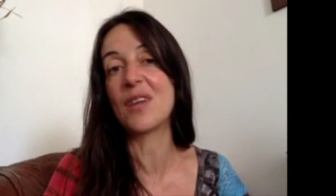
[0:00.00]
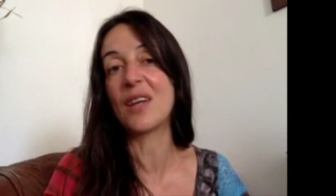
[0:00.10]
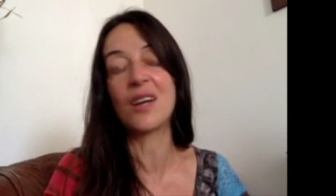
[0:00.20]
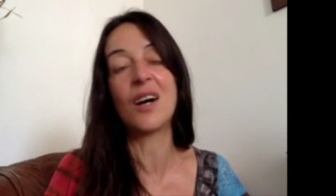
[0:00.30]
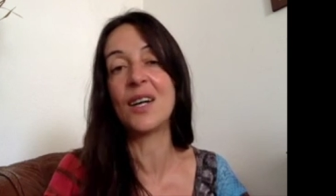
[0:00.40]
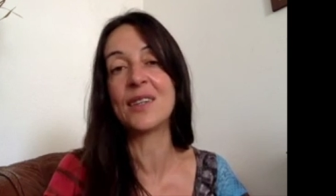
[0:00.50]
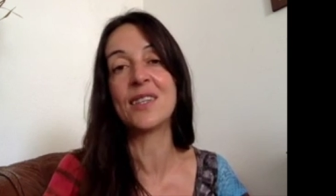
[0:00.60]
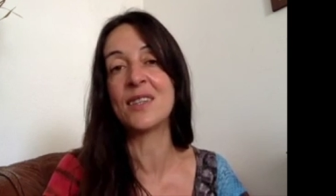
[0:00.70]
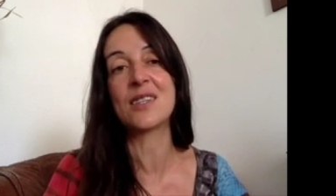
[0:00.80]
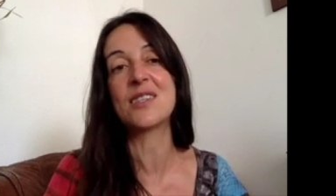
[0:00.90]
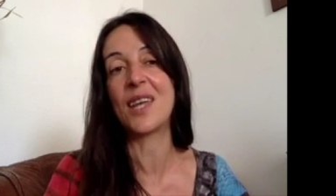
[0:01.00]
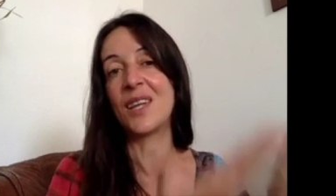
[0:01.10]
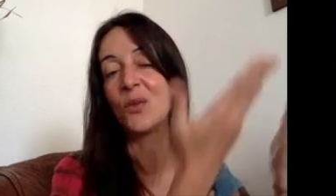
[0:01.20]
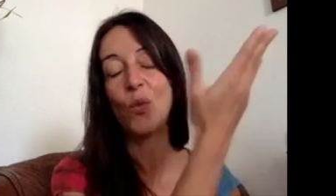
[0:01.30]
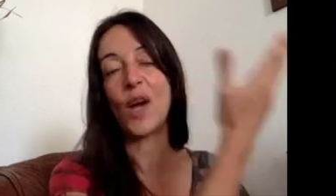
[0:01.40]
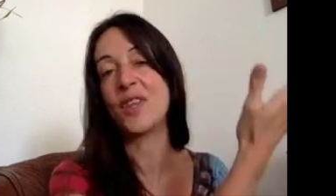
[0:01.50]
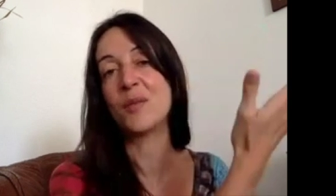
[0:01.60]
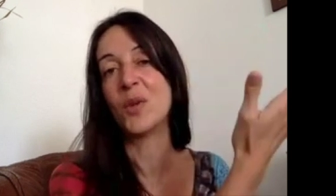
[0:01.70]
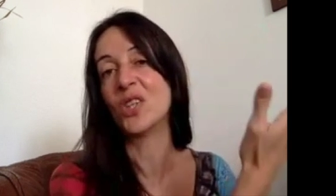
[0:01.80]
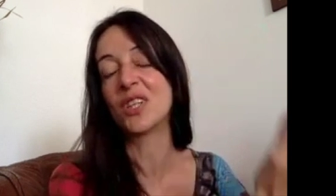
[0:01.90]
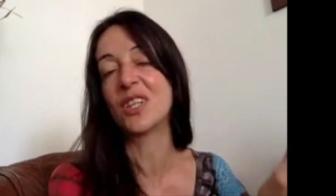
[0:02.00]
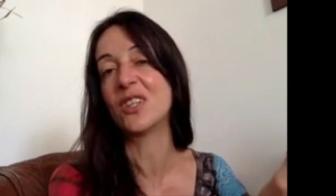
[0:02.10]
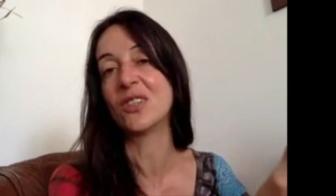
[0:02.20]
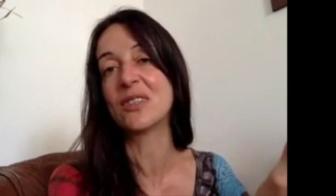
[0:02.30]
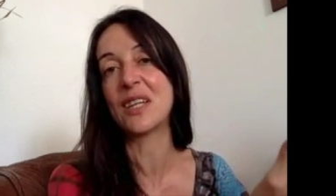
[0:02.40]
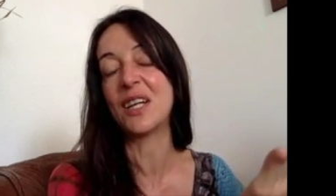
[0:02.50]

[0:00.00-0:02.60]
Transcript: I can't understand why the molecules